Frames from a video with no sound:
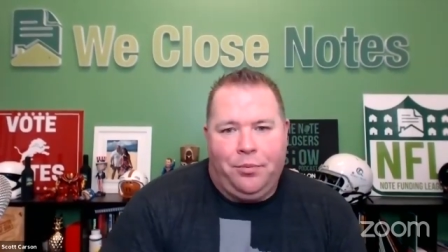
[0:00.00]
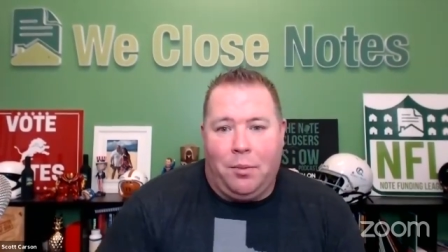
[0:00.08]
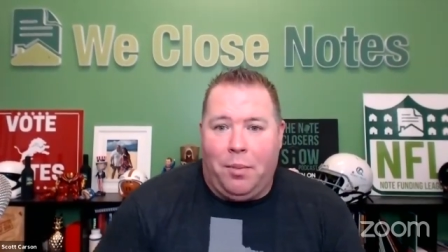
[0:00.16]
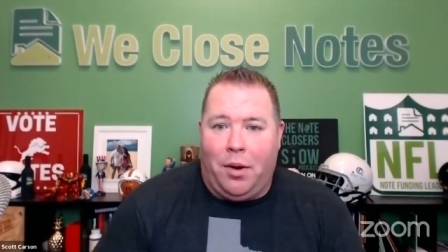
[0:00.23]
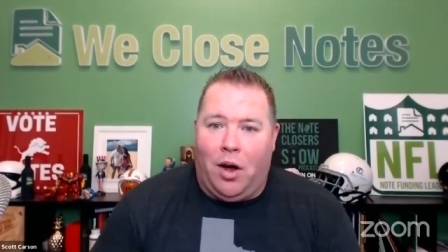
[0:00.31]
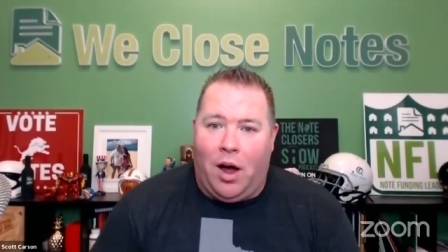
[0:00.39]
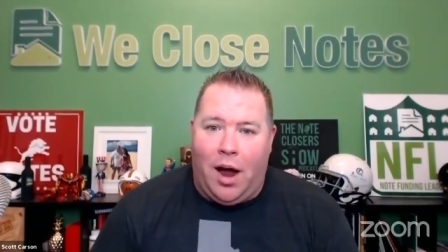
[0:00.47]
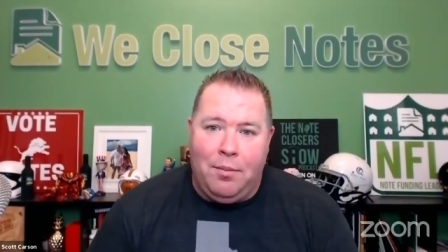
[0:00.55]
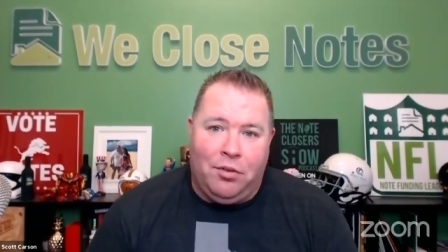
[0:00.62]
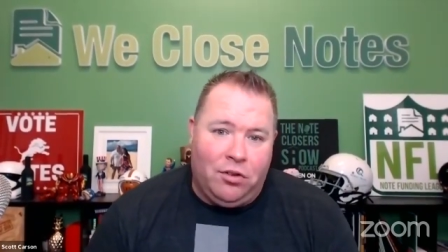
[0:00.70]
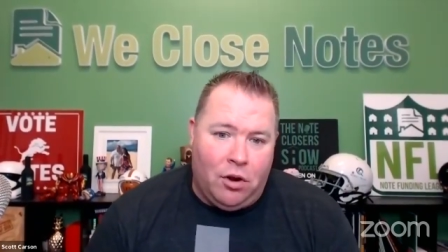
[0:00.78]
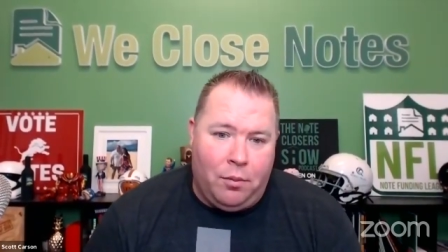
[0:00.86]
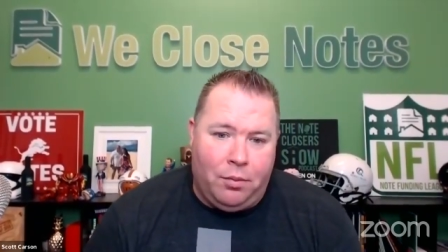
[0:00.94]
But I'm
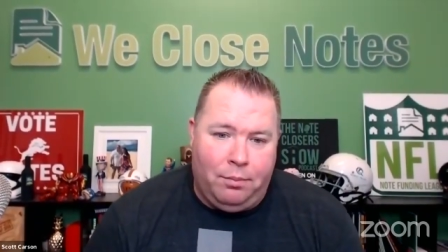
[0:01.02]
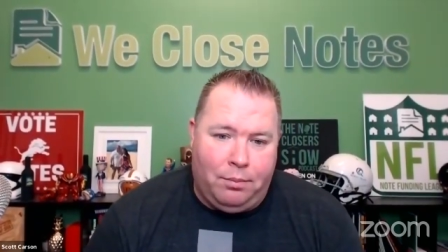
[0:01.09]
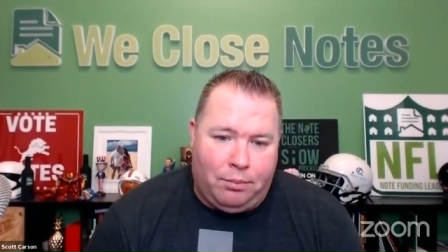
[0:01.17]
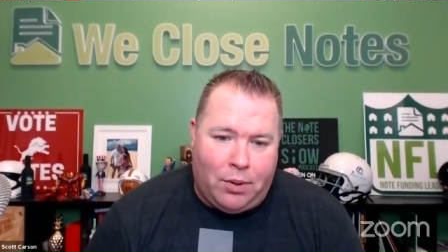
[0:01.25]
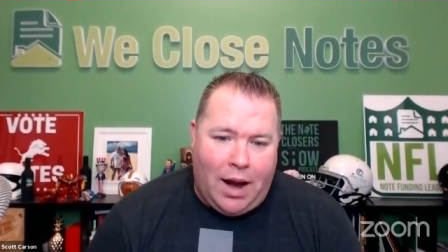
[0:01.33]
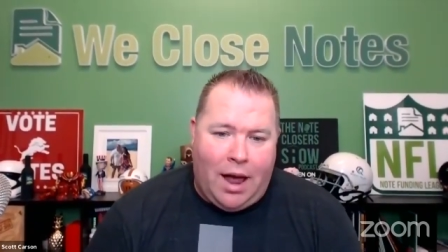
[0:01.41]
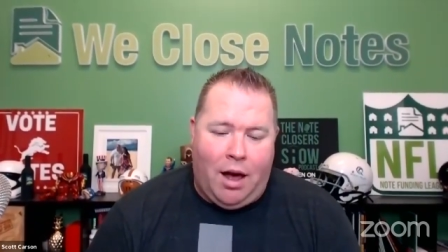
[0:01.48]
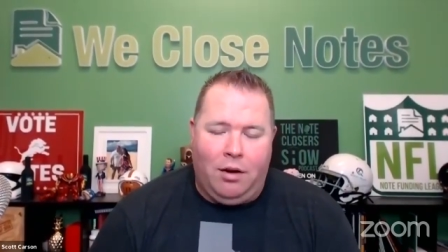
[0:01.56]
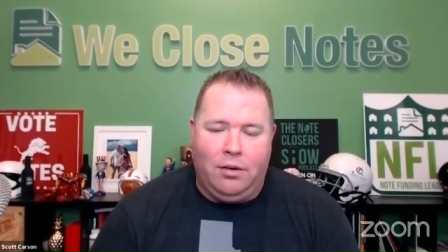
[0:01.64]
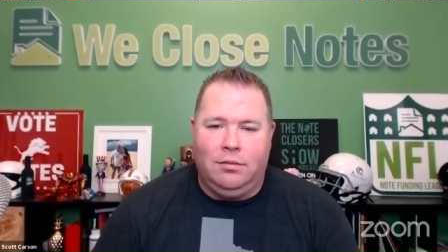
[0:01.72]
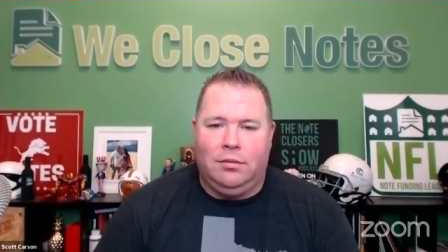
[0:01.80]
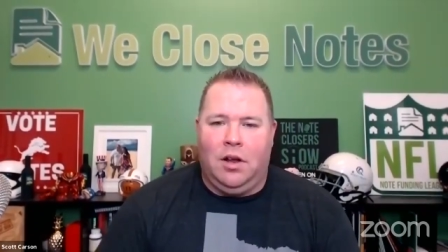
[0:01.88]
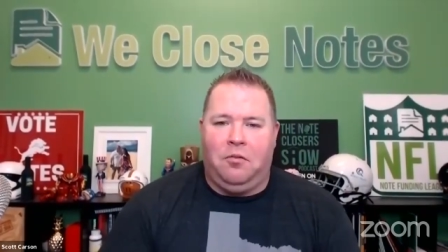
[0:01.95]
so
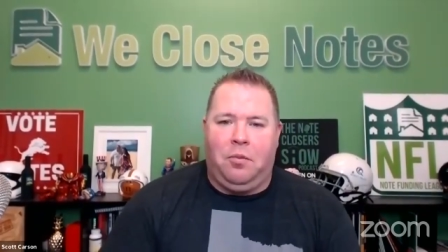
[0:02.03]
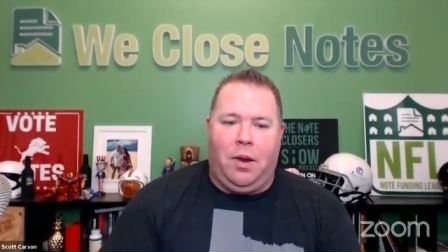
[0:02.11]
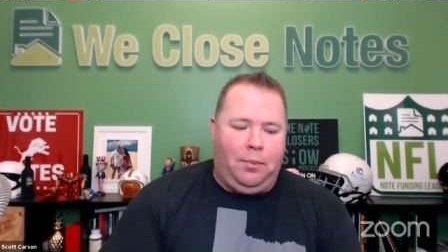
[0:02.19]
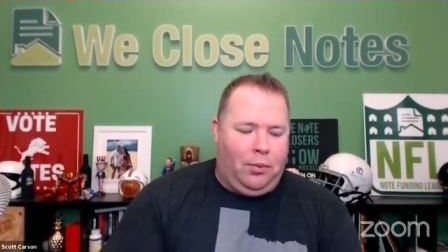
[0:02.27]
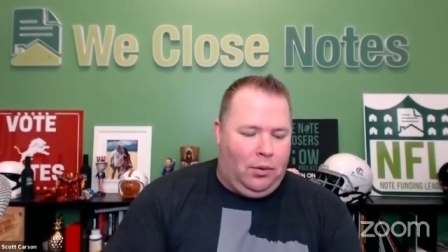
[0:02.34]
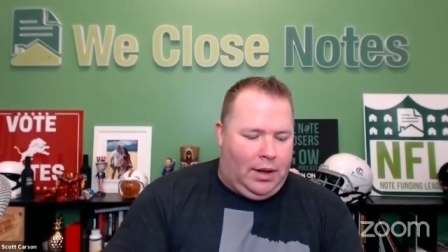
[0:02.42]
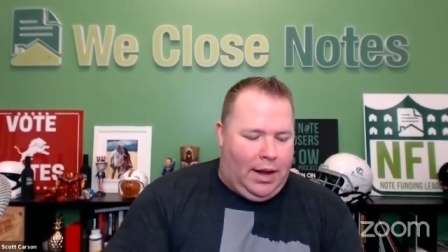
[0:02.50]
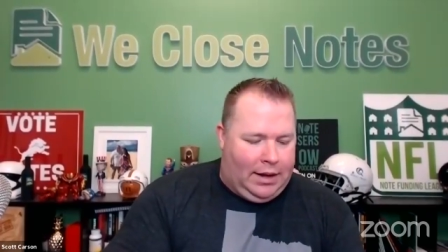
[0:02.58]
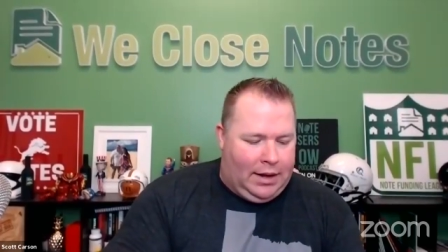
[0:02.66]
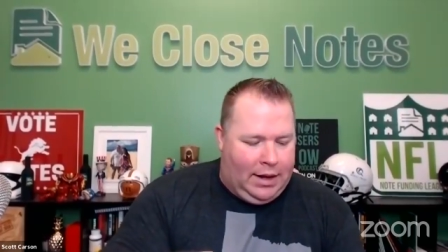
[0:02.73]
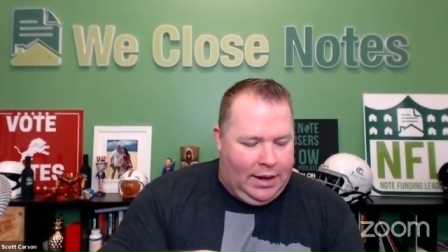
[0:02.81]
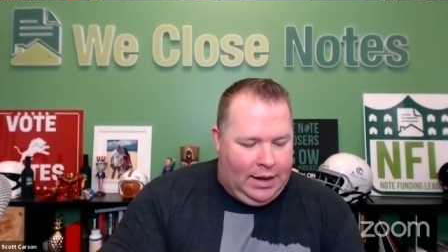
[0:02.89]
proud of people like